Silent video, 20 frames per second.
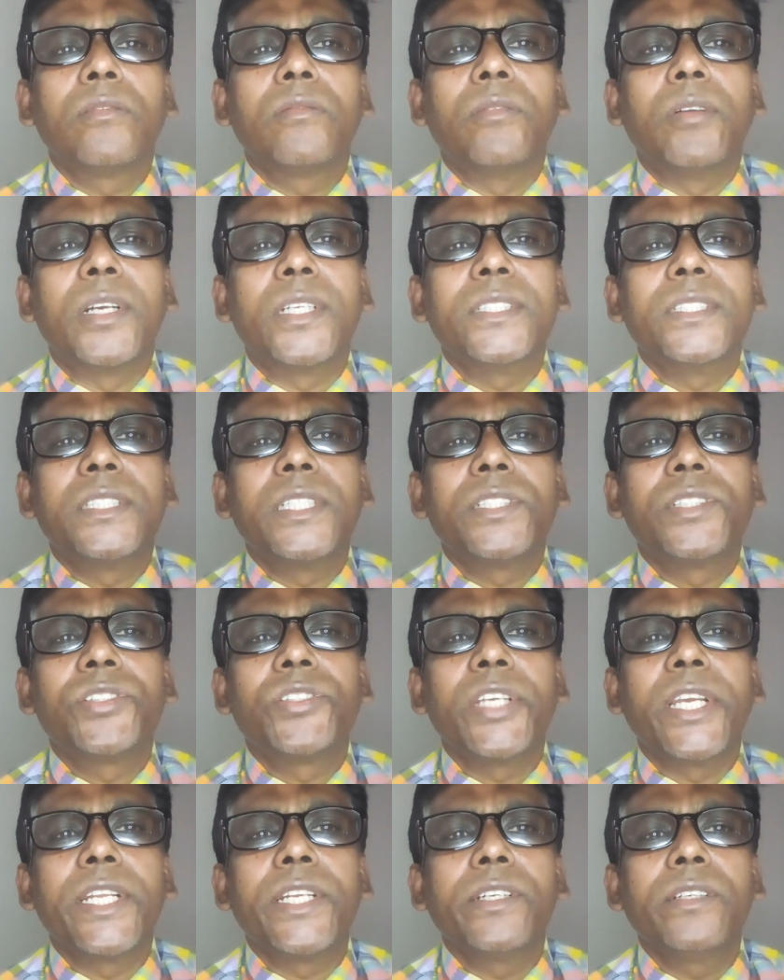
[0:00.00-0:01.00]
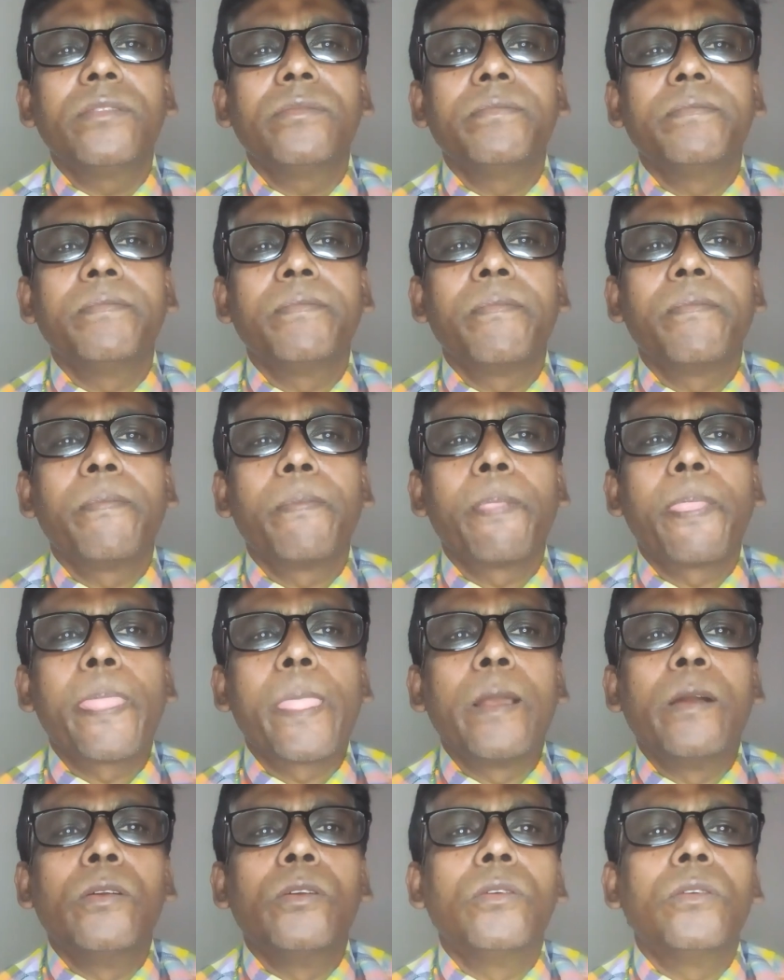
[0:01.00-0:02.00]
what is the stain,
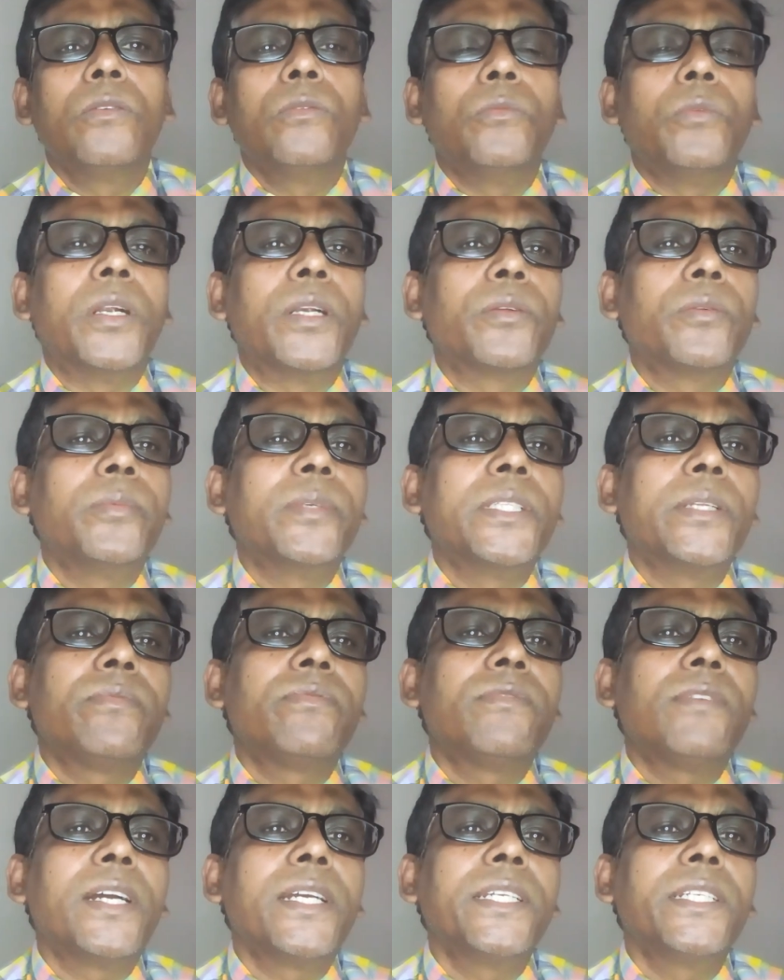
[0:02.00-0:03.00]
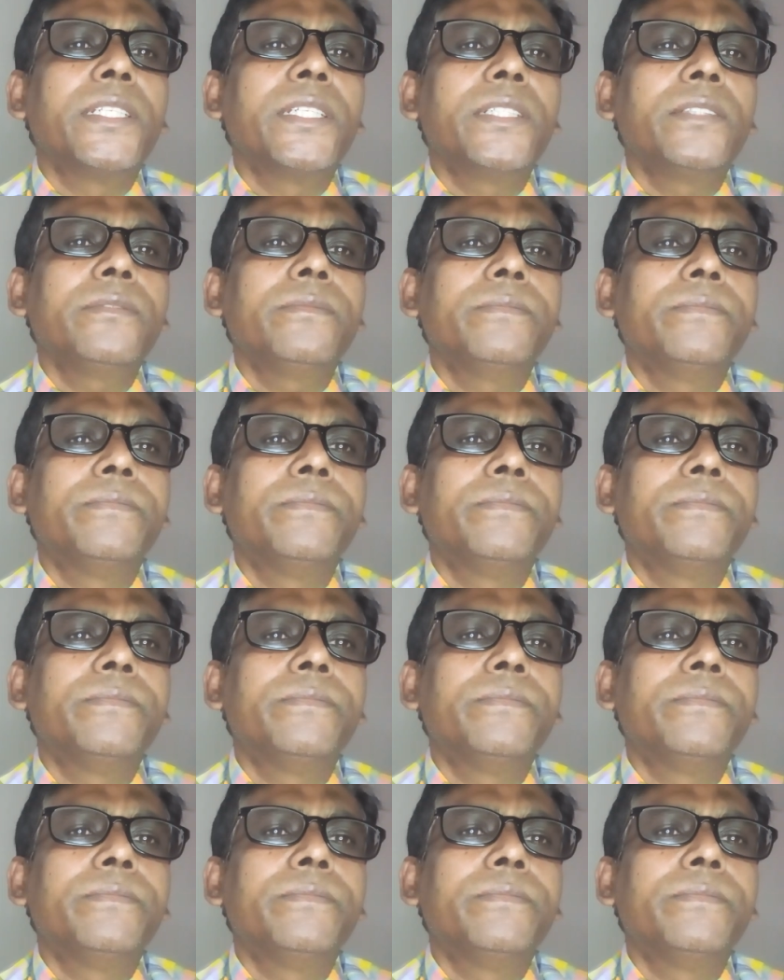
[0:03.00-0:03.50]
what will be the finding,